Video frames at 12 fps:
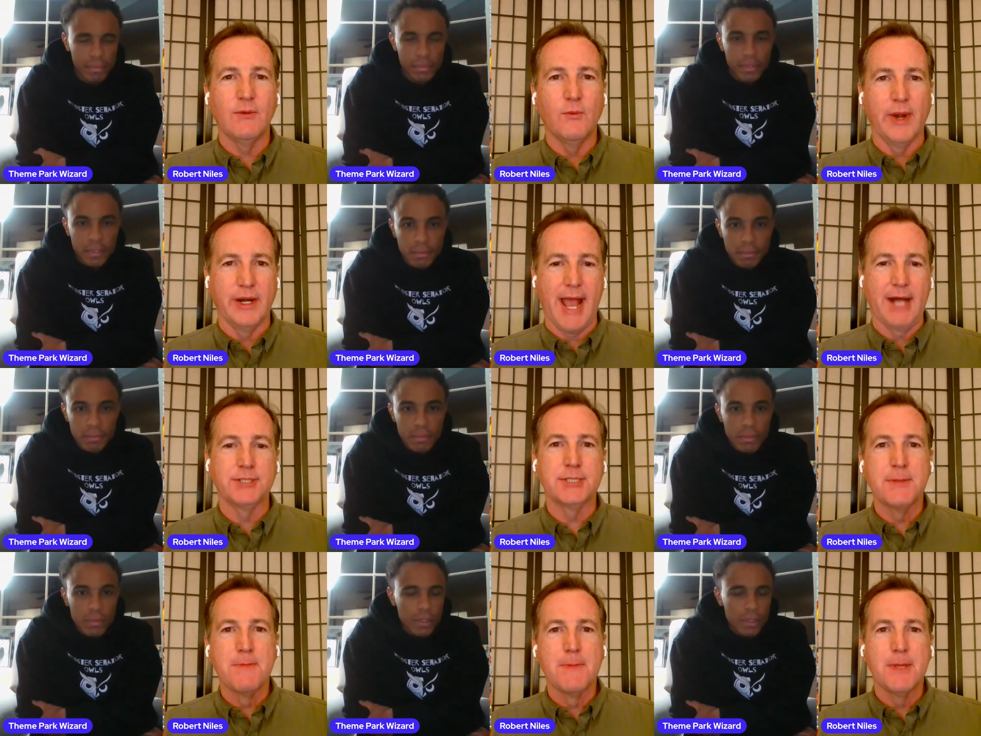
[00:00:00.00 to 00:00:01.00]

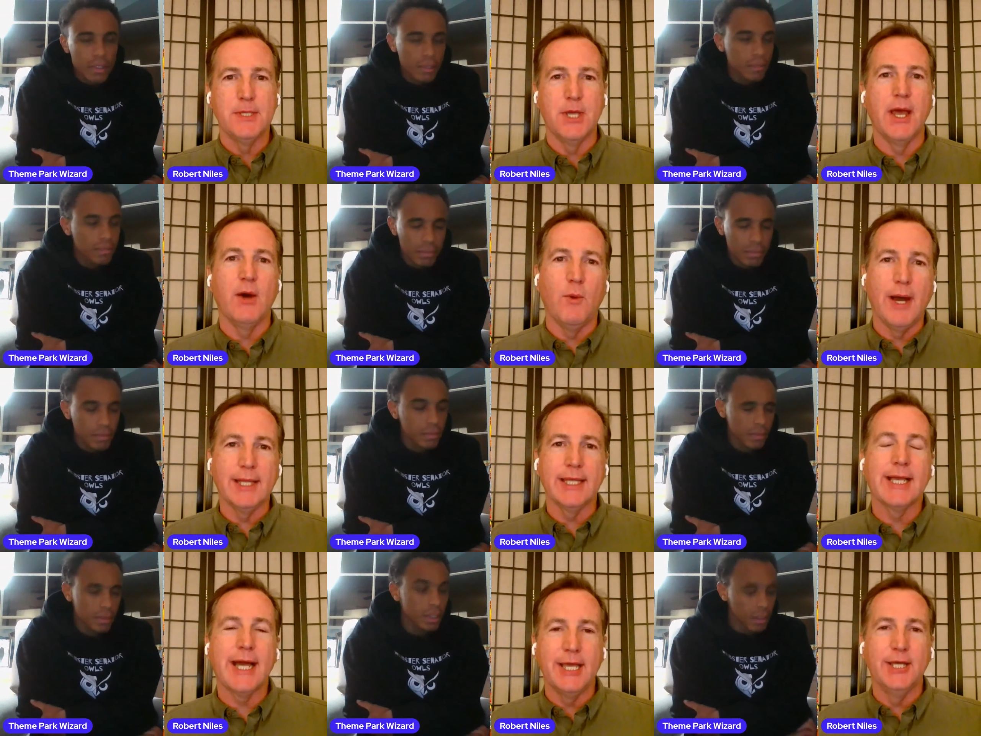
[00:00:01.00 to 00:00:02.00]
Speaker 1: warehouse. You know how Wile
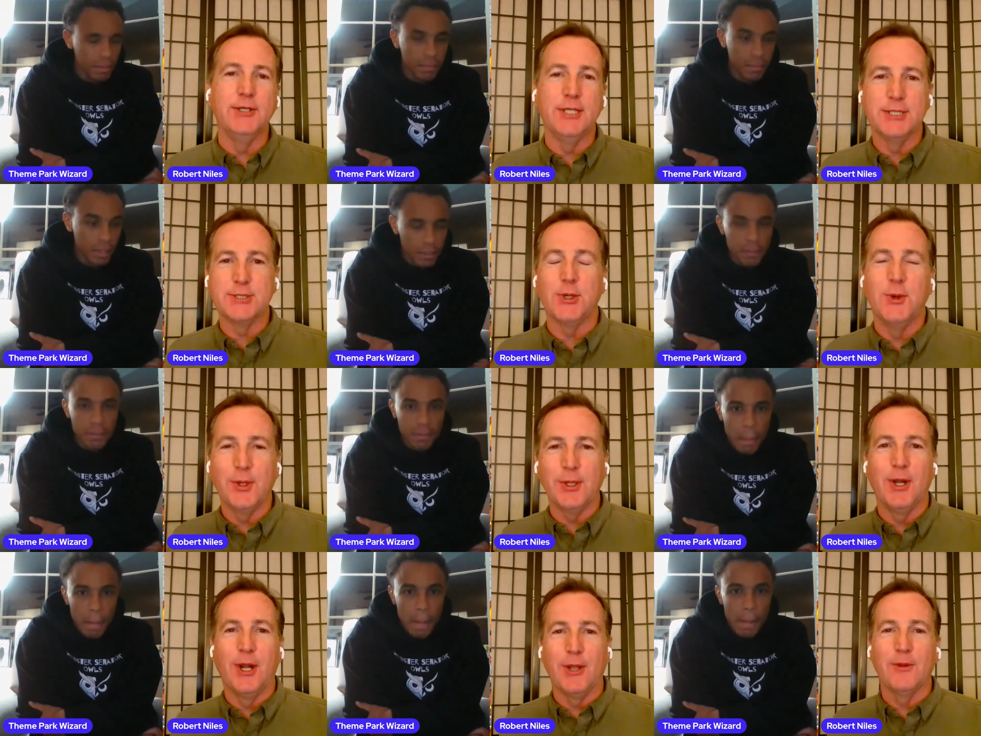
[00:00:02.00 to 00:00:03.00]
E. Coyote is all,
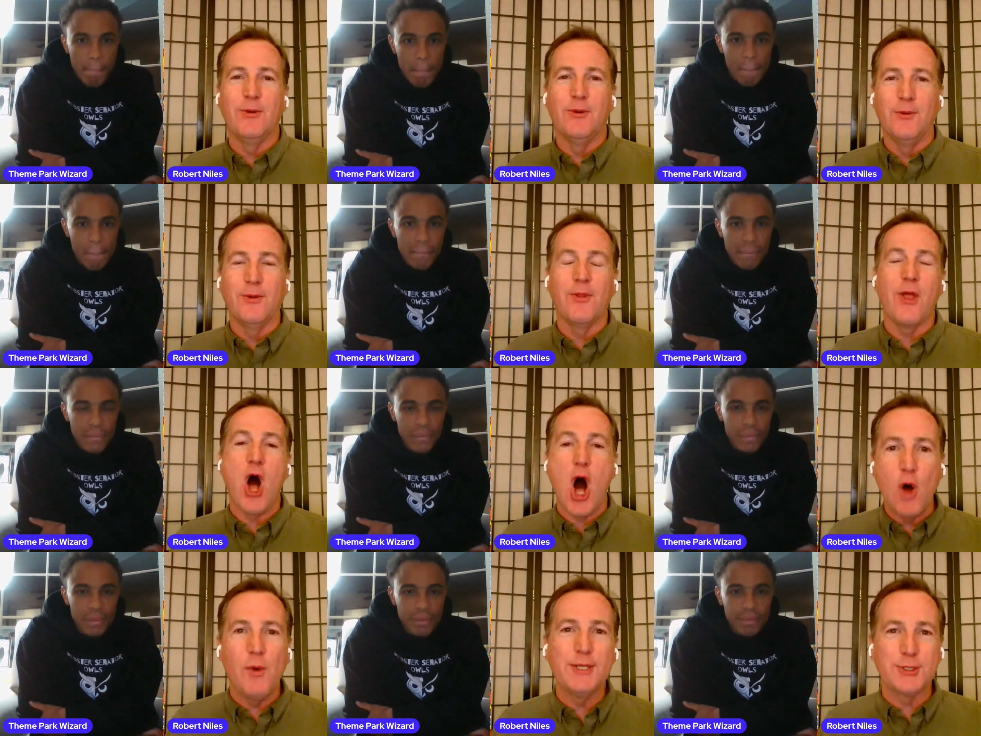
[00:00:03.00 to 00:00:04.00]
all, all,
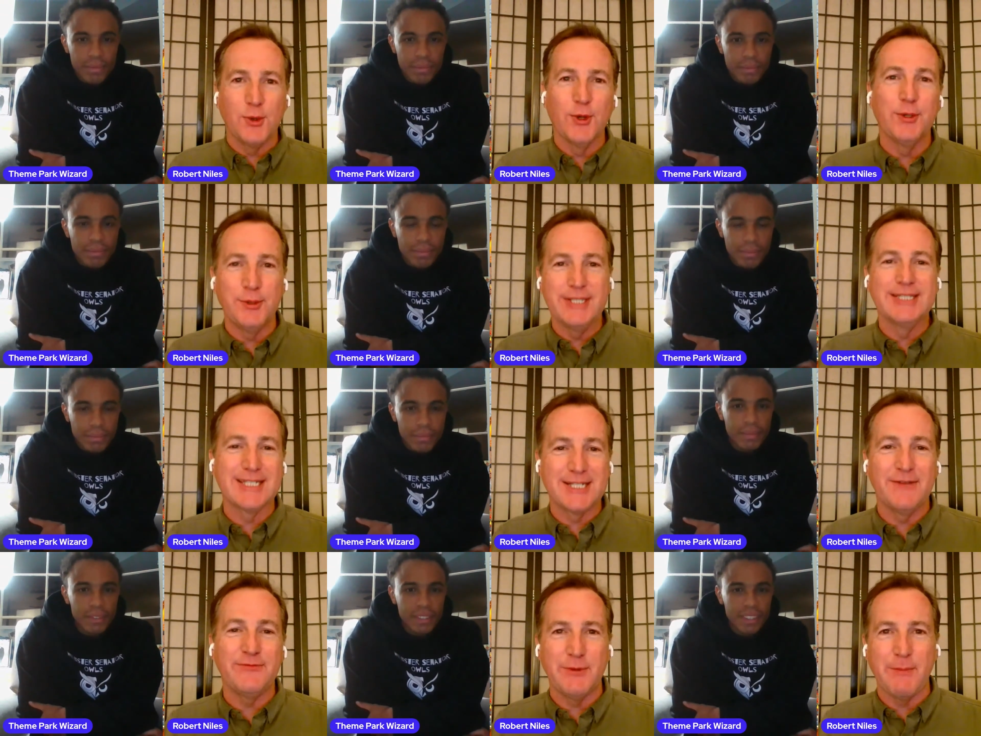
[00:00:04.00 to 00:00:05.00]
always ordering
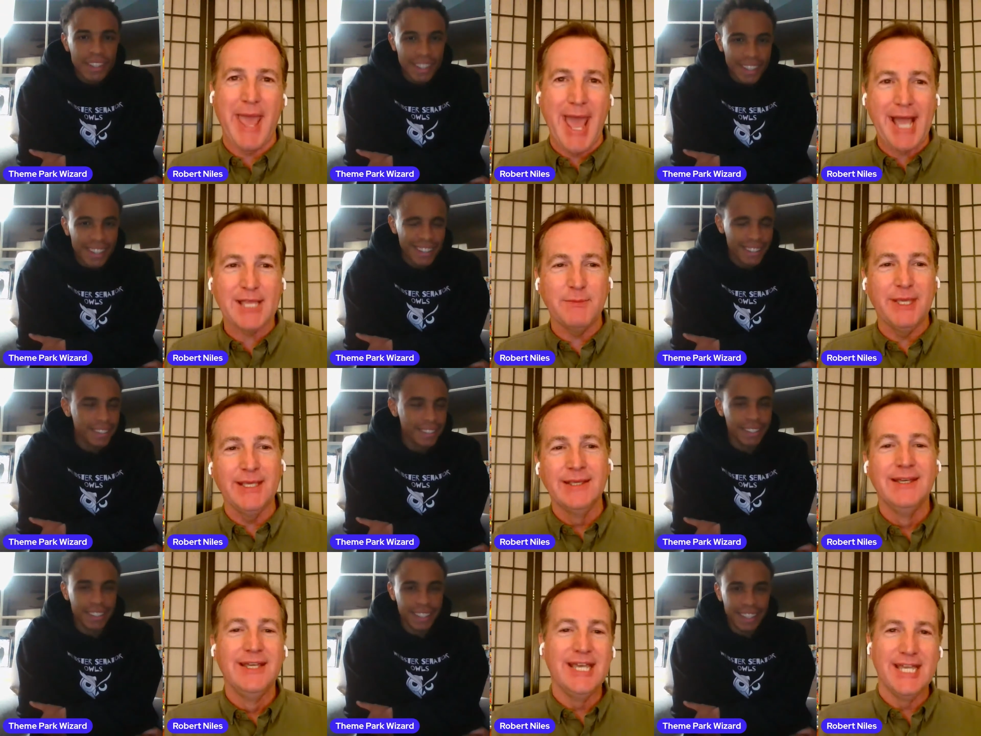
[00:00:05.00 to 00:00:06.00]
stuff from Acme.
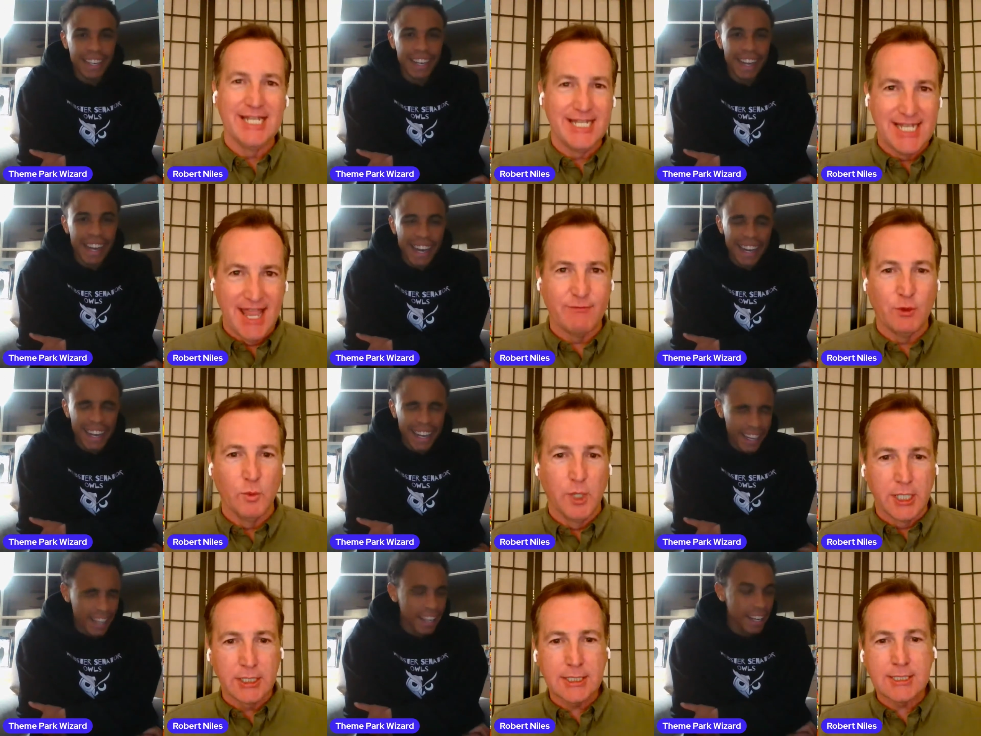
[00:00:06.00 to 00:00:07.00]
Yeah. It
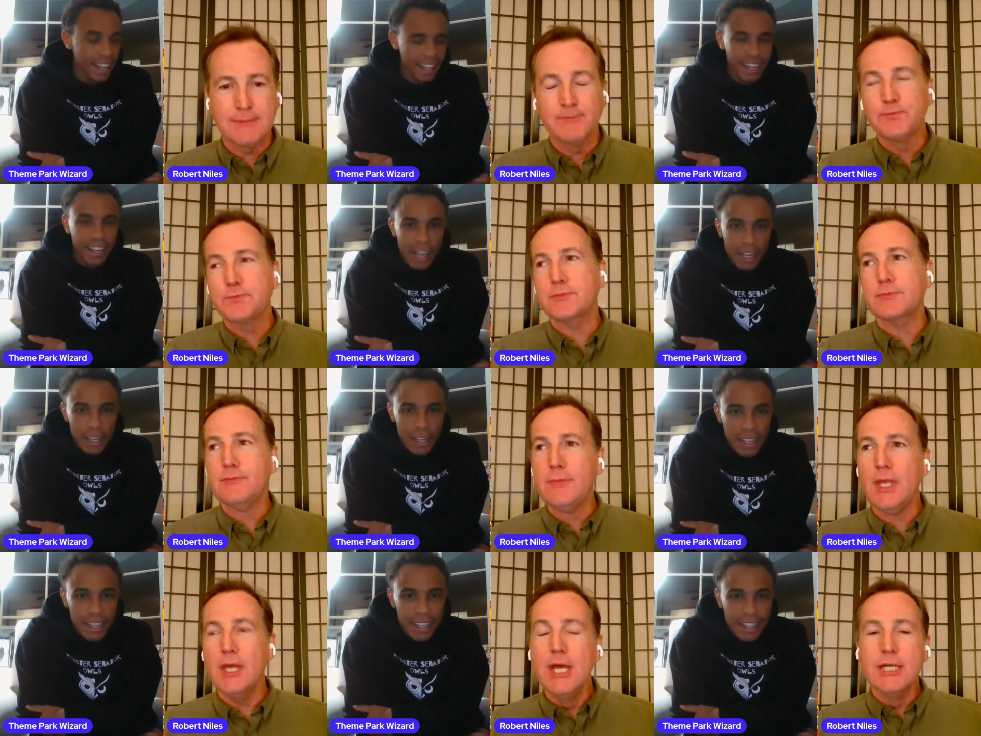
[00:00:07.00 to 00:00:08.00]
works.
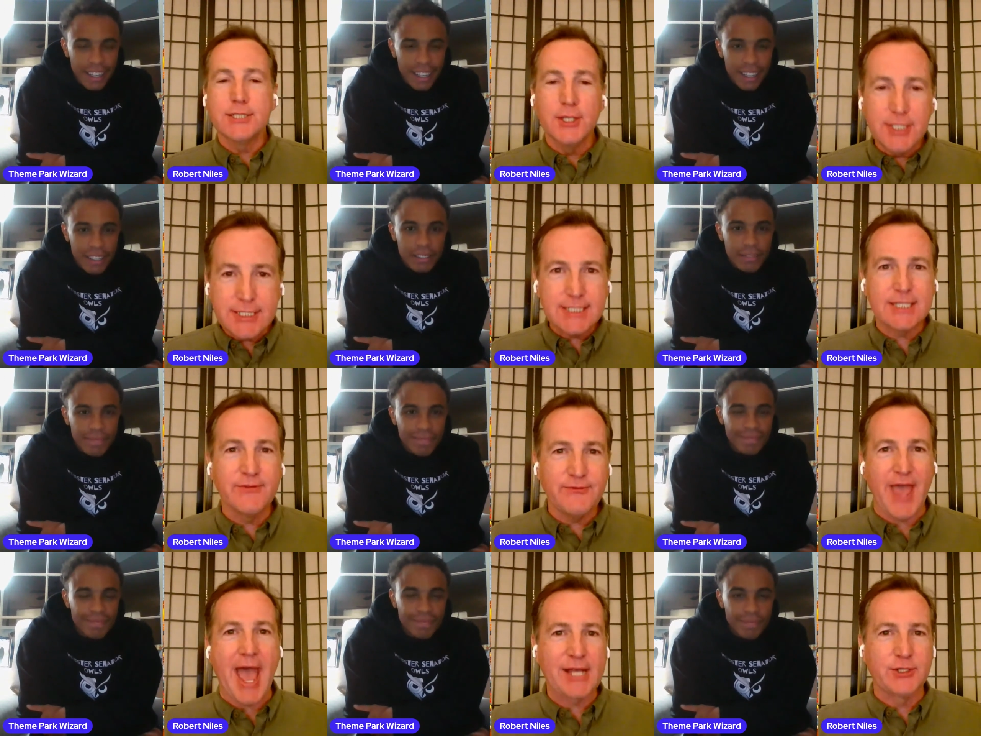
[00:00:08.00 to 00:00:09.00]
So this is the
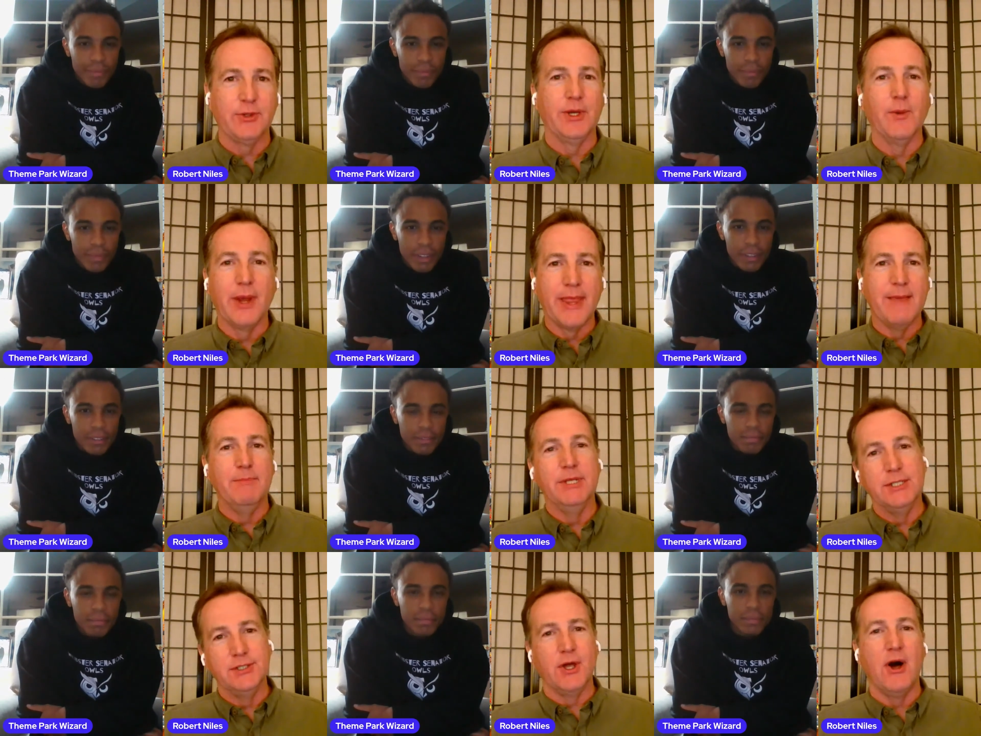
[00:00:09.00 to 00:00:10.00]
factory where they
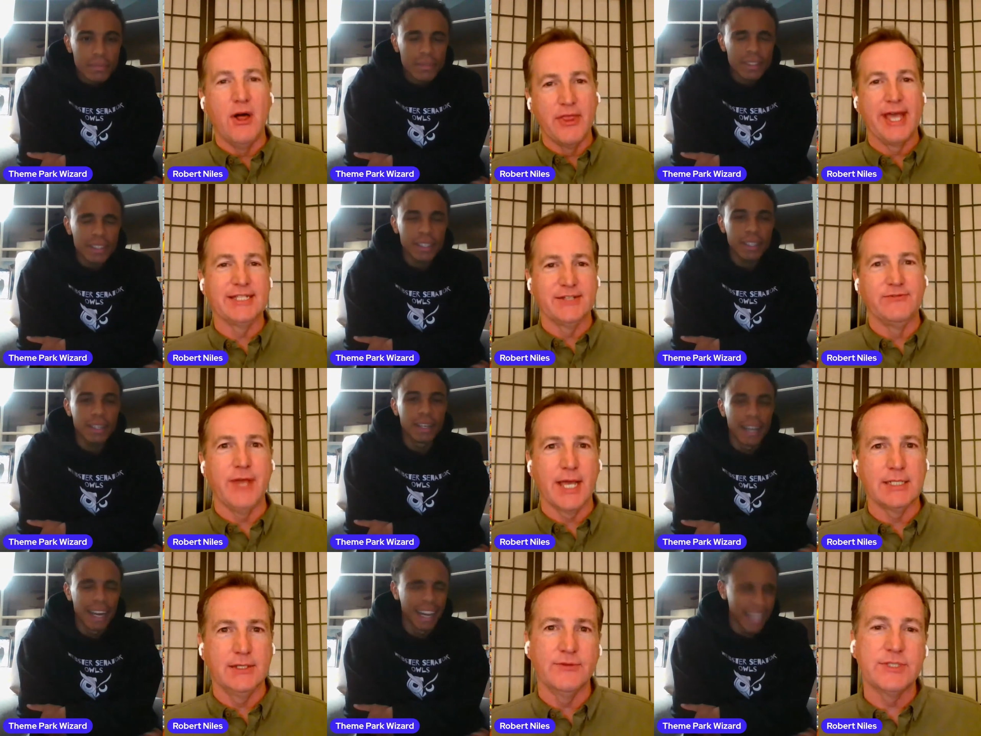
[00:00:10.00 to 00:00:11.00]
build all that
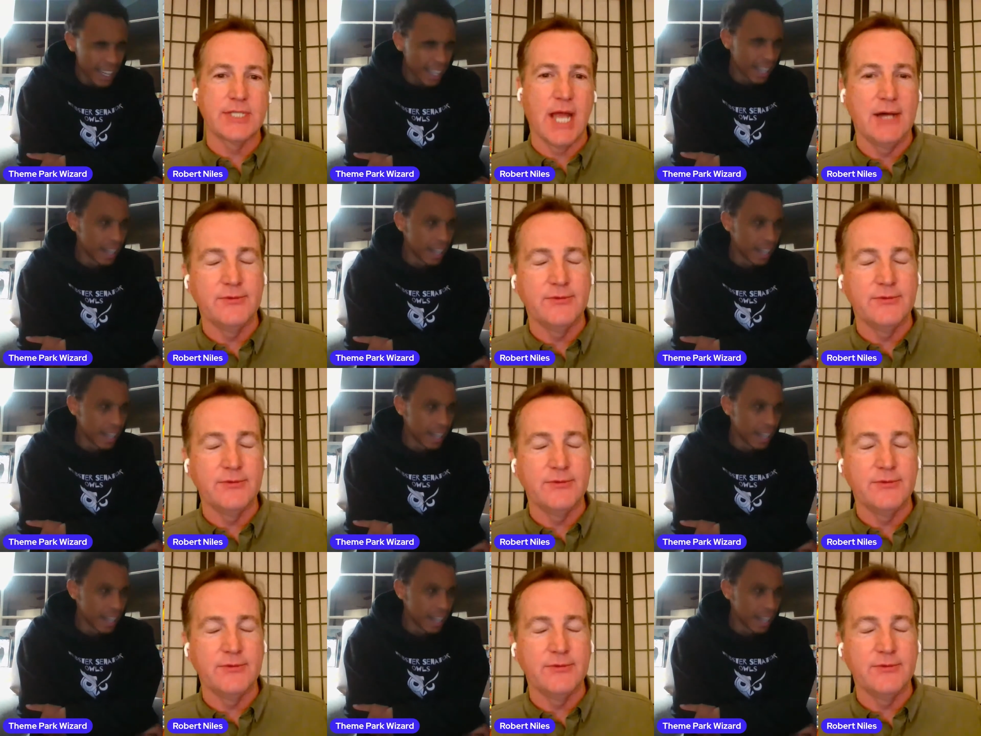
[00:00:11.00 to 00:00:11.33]
defensive stuff.